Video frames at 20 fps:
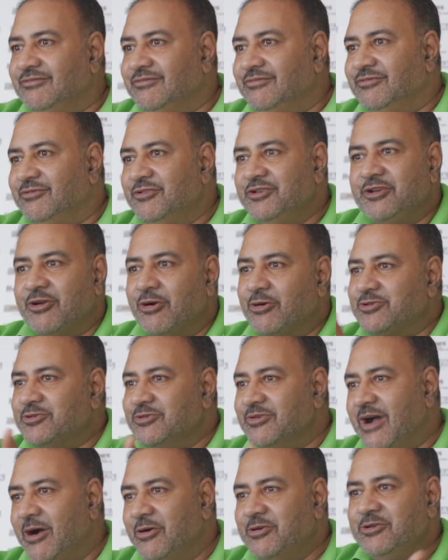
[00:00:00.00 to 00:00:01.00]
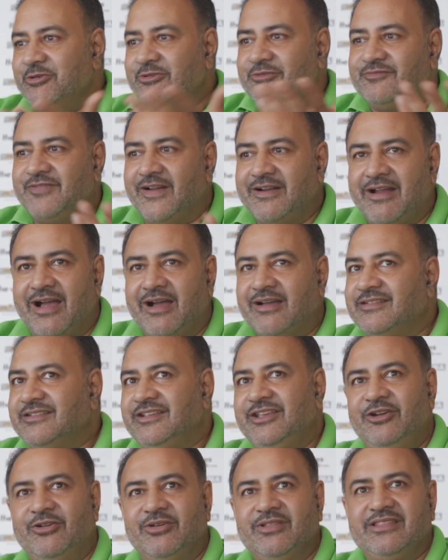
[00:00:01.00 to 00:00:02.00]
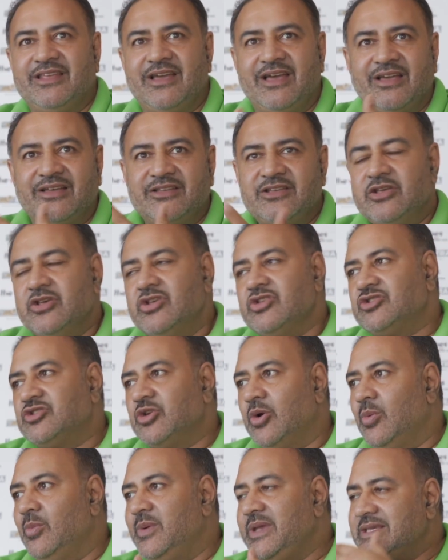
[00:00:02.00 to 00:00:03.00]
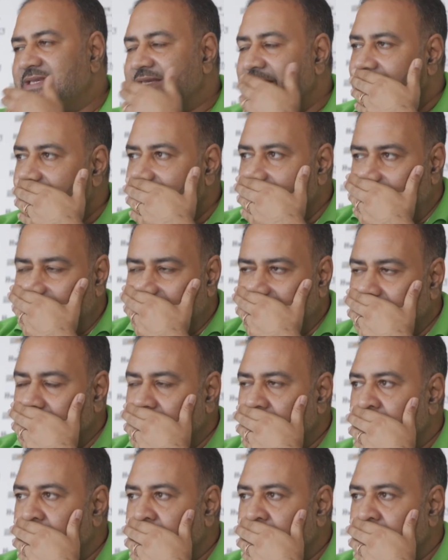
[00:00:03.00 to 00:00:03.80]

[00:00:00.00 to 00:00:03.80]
Who do you go to? How do you fund? You know, so we said, you know what?